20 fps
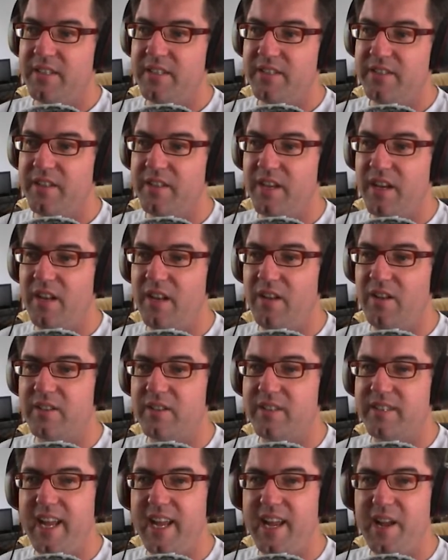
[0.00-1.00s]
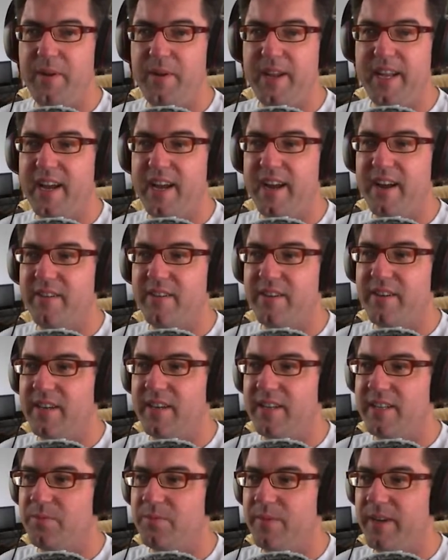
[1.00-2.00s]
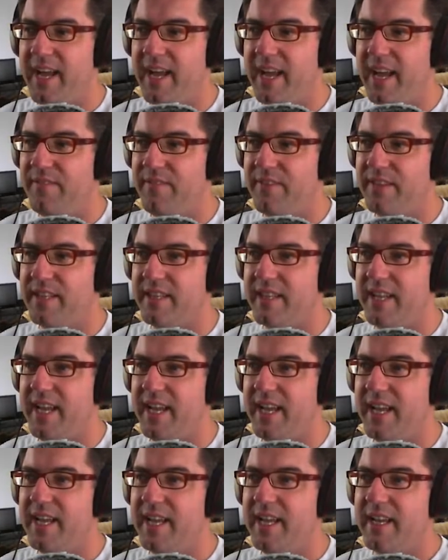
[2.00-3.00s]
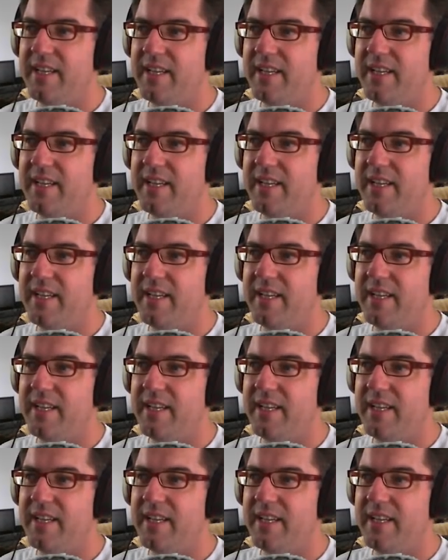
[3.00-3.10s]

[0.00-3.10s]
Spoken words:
So look, there we go, guys, we have it there.